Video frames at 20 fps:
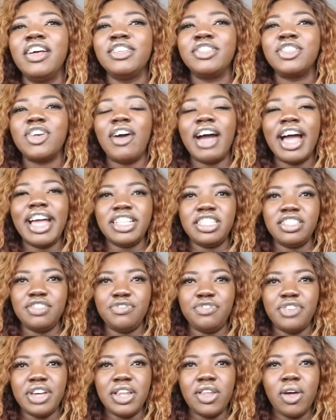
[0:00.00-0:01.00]
So I
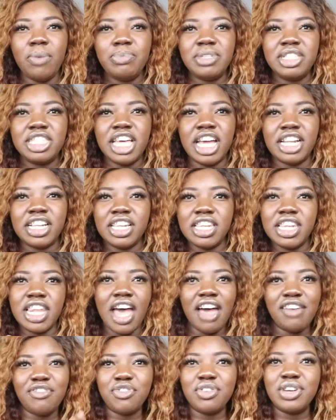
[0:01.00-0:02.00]
developed that
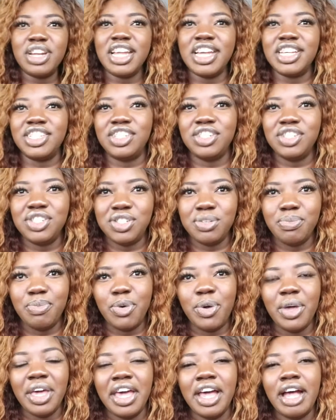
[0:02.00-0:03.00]
love relationship
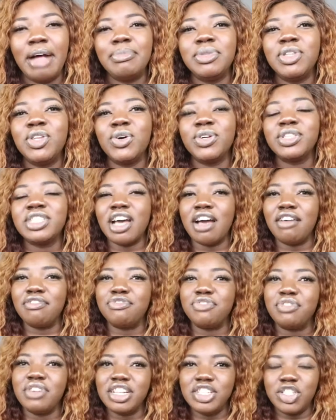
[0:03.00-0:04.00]
where I'm not
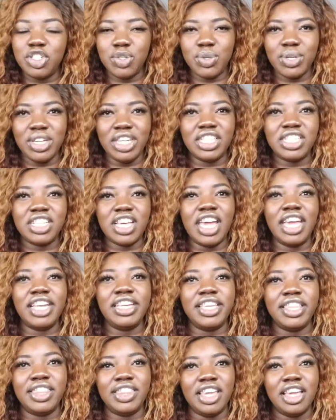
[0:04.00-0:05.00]
afraid to eat
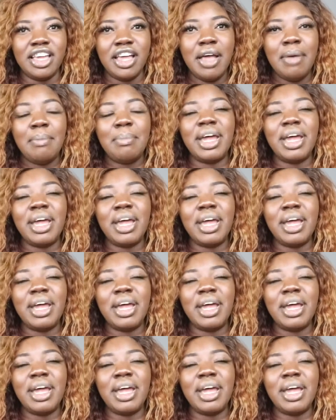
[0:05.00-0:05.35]
anything,